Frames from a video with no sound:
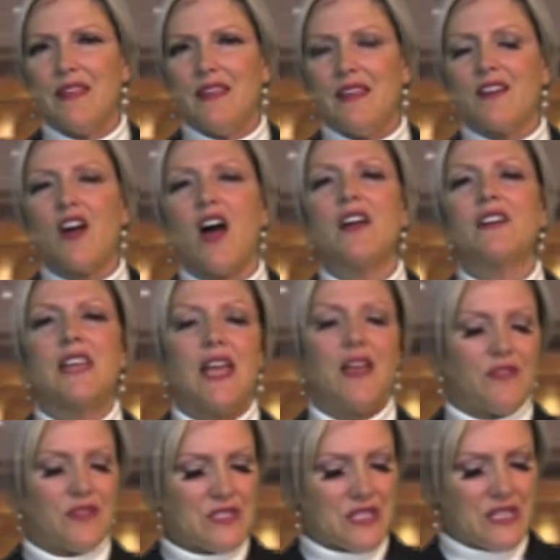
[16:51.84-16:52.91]
God gave
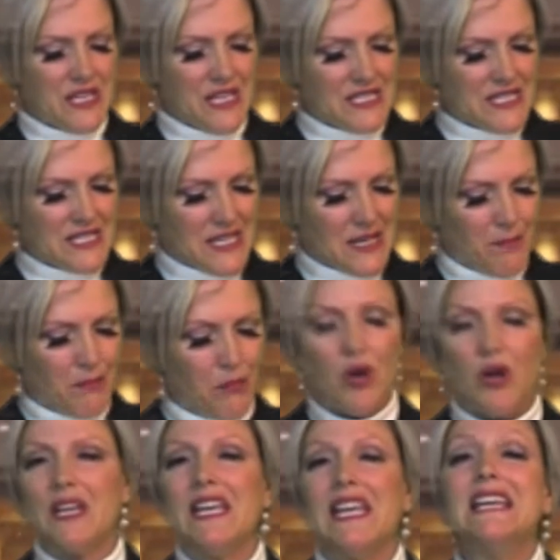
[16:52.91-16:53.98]
us this book,
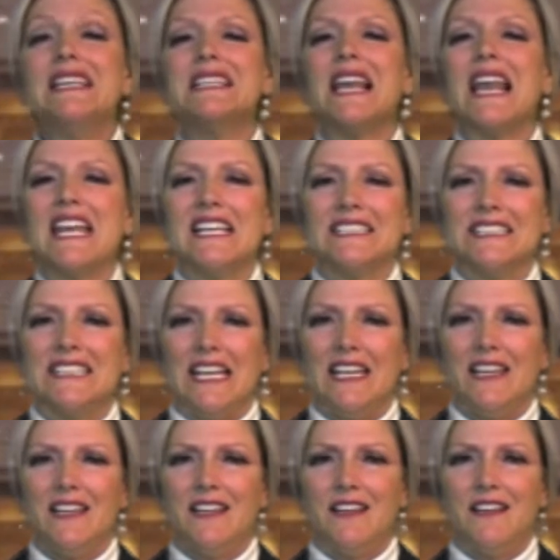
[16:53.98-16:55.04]
His legacy.
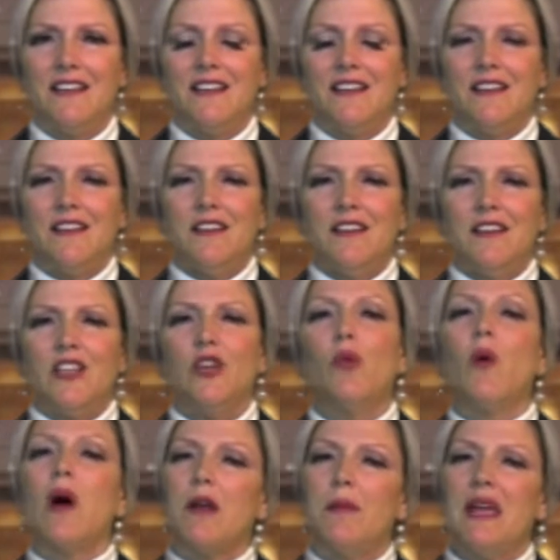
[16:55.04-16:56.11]
You
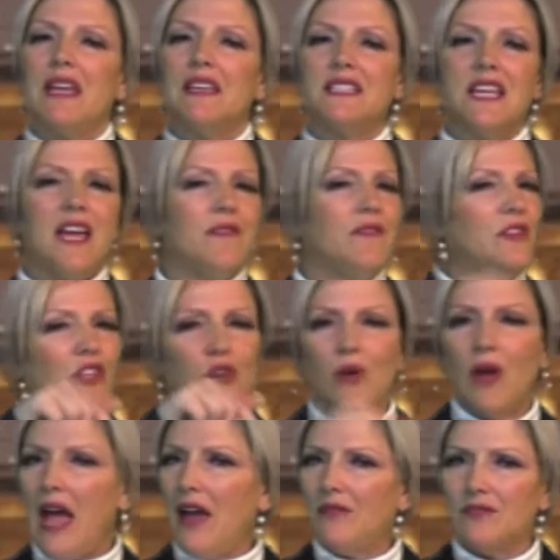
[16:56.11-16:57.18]
want to make it to heaven? You
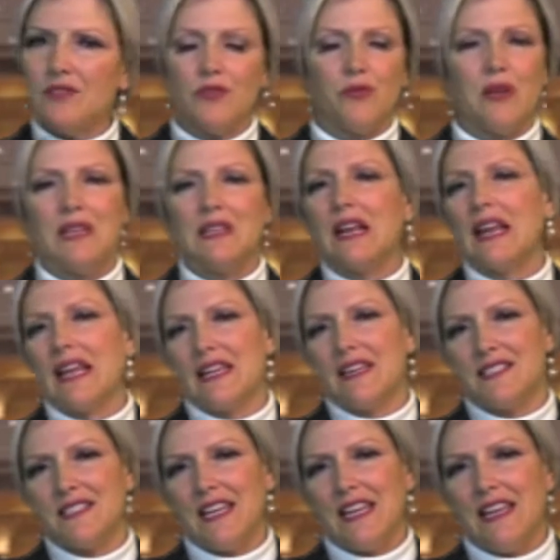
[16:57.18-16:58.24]
have to read the
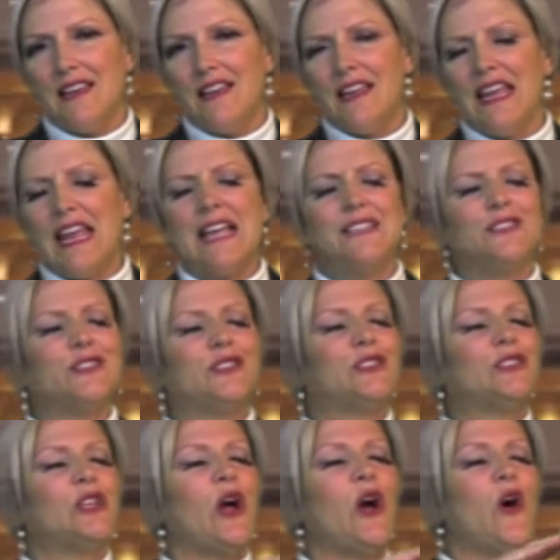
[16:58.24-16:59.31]
legacy. It's
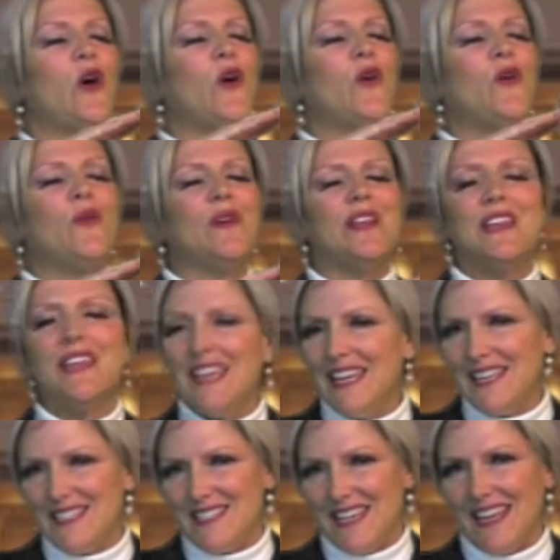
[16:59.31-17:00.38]
so
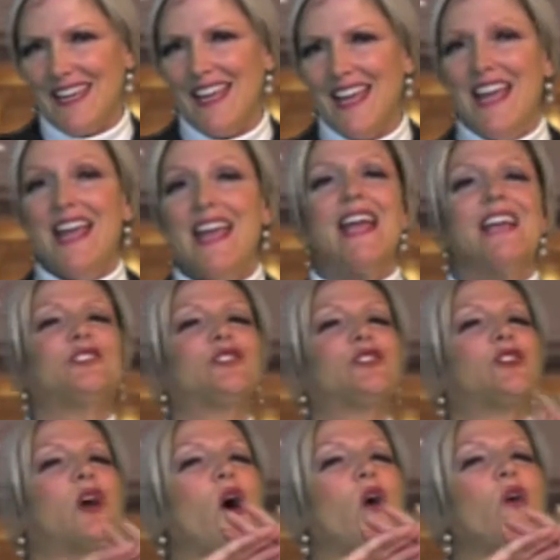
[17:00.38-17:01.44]
easy. It's
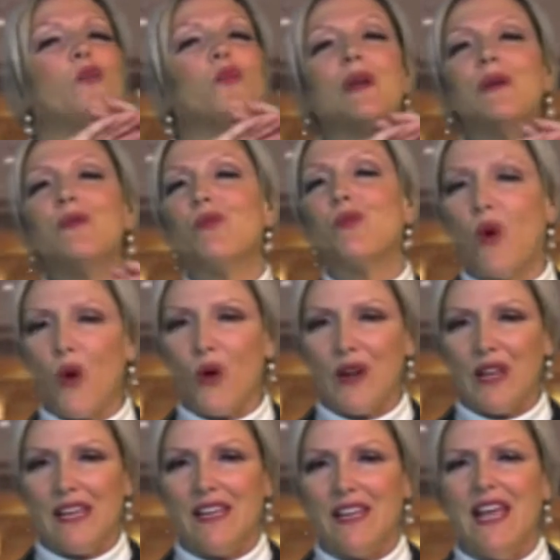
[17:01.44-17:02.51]
so
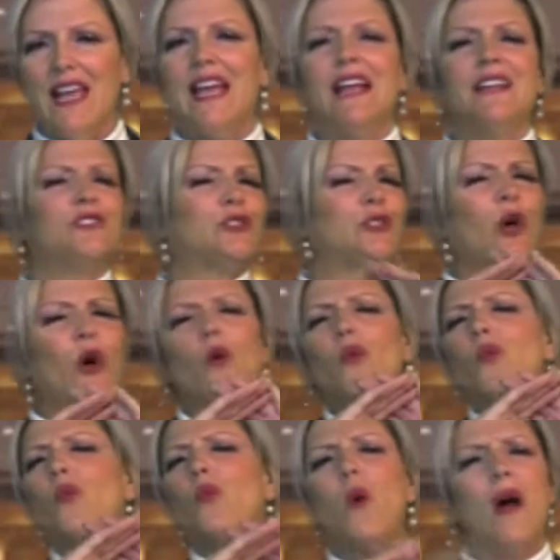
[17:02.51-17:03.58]
rewarding. It's so
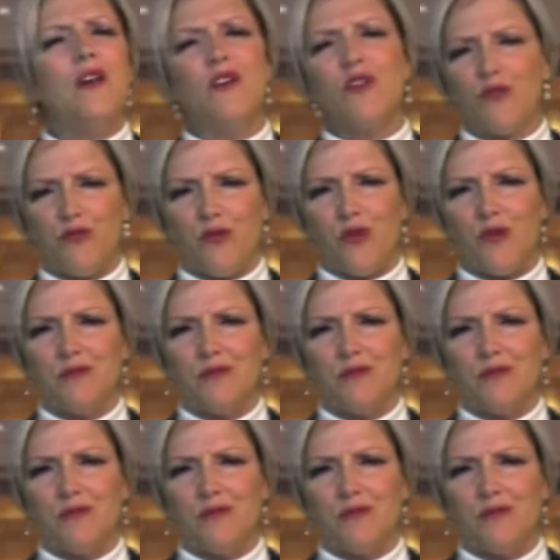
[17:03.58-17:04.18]
wonderful.